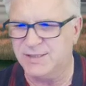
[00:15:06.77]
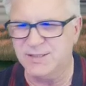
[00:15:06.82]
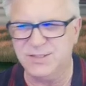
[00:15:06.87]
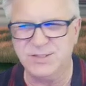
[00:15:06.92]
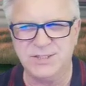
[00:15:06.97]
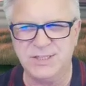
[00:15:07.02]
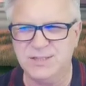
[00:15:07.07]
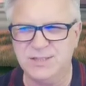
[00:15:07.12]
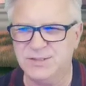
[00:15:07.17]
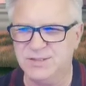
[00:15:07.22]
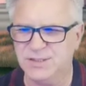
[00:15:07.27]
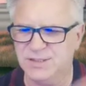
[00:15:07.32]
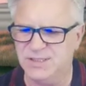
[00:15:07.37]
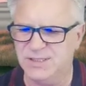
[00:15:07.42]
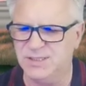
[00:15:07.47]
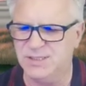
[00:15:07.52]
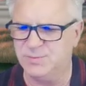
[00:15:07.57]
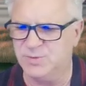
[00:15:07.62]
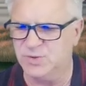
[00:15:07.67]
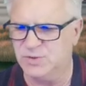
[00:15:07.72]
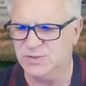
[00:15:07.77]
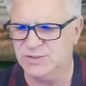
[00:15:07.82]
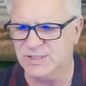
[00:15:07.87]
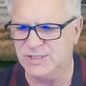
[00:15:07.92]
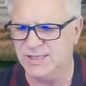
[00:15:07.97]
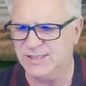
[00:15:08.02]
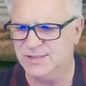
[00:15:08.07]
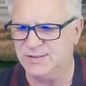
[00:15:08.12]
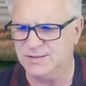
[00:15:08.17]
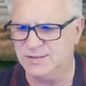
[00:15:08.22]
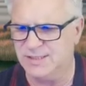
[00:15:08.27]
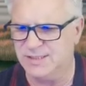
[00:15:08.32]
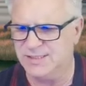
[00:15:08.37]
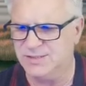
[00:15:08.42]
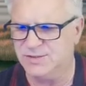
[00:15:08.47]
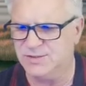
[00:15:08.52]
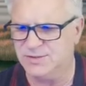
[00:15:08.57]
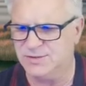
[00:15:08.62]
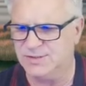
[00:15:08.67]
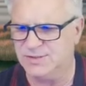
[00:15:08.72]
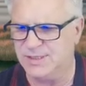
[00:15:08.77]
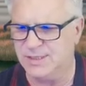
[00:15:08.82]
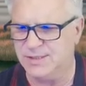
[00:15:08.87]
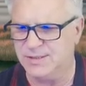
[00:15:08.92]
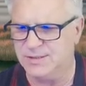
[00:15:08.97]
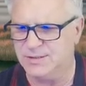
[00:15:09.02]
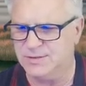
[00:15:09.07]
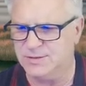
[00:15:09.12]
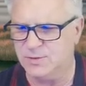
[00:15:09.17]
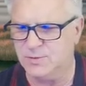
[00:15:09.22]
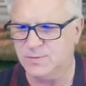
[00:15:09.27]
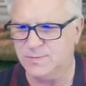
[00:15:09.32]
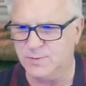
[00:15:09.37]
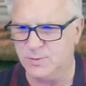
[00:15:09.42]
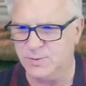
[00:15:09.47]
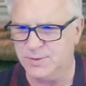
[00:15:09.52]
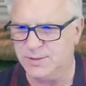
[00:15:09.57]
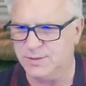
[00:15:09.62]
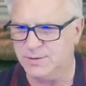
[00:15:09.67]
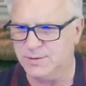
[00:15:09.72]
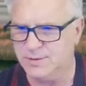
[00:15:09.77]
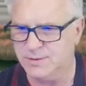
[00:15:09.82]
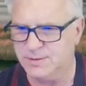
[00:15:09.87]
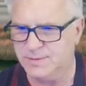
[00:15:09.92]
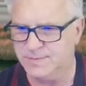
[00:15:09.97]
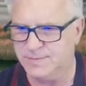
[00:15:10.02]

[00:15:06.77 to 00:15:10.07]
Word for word: I can change the keyboards later. Let's just get this over with.